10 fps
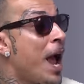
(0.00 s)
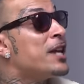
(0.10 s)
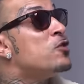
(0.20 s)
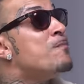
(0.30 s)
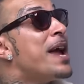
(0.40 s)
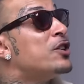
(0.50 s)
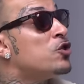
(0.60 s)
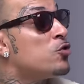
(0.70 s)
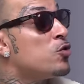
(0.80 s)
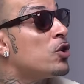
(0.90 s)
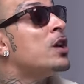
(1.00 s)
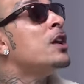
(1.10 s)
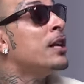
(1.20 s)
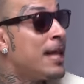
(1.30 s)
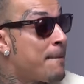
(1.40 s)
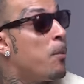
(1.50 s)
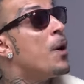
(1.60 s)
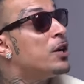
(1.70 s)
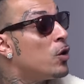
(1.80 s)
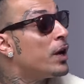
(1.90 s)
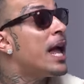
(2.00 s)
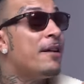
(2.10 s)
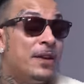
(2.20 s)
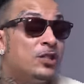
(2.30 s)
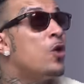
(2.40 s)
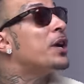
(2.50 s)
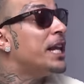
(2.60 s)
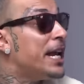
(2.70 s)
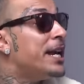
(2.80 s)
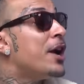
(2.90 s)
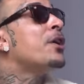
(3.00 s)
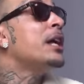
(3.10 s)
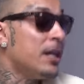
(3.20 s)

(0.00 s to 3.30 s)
And you make sure that boy going, hey, if he's gonna get in there,